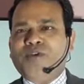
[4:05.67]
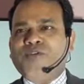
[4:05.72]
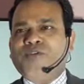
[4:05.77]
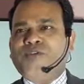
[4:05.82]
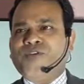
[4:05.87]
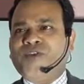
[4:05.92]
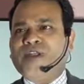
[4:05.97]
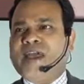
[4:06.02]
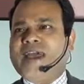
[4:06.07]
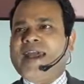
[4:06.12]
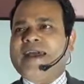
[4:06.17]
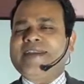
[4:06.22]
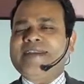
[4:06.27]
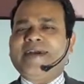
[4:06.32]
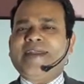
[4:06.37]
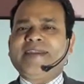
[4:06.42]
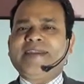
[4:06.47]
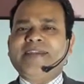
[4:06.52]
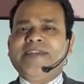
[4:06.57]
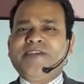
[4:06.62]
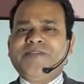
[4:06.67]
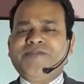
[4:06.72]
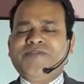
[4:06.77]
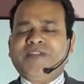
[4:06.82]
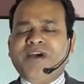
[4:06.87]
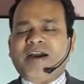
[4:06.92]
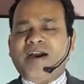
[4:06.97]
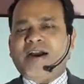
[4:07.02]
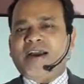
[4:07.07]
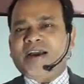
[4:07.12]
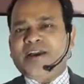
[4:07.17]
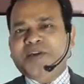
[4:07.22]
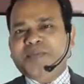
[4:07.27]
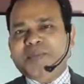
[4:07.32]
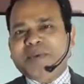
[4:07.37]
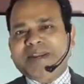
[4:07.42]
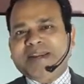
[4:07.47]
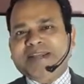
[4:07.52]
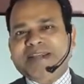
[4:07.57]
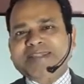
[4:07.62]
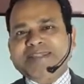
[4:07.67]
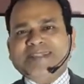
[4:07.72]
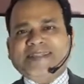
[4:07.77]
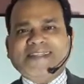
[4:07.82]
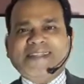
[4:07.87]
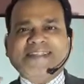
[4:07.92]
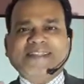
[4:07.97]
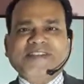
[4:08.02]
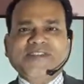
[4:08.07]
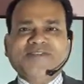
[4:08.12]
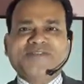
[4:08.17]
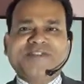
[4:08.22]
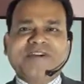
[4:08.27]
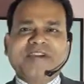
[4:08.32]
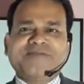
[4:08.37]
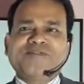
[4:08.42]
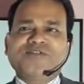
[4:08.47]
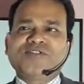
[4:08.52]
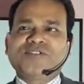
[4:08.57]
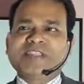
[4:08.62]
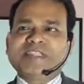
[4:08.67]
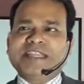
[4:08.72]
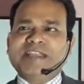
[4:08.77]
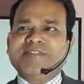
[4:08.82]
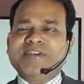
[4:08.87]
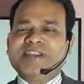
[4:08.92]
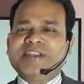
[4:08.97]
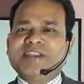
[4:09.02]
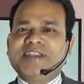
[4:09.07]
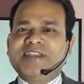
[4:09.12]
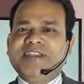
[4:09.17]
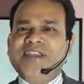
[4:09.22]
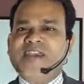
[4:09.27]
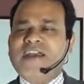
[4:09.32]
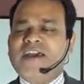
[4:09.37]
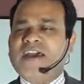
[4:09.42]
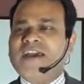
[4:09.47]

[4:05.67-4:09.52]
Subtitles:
for adult, if the heartbeat is 65 to 70,